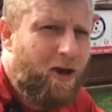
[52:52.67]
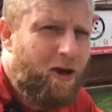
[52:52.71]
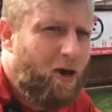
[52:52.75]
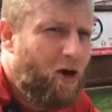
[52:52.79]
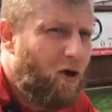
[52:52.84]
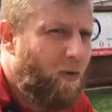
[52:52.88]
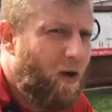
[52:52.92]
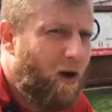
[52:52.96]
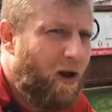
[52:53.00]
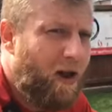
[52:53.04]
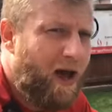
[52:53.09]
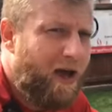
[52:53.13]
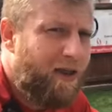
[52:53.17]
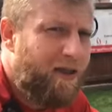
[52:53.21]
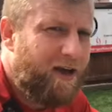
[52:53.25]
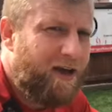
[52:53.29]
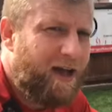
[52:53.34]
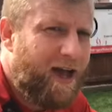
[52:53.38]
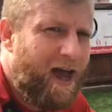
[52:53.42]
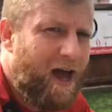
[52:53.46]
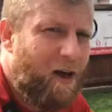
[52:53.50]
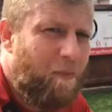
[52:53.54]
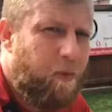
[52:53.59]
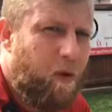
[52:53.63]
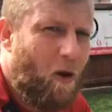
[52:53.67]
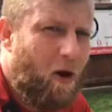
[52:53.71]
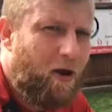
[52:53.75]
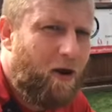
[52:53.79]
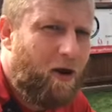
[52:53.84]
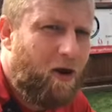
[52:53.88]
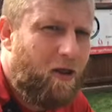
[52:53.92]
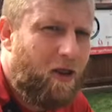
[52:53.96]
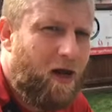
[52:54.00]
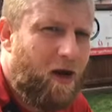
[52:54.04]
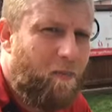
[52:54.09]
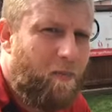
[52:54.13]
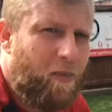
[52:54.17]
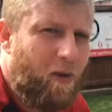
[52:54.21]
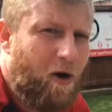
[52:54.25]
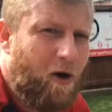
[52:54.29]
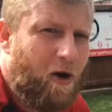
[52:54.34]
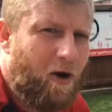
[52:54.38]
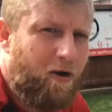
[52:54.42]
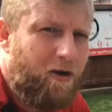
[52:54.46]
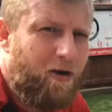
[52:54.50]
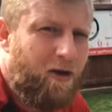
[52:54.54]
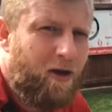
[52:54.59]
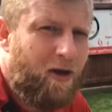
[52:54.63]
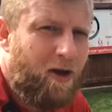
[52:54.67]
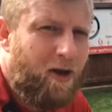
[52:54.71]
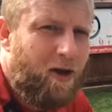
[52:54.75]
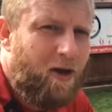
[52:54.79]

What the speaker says: Come on, Heather, get a point on that board.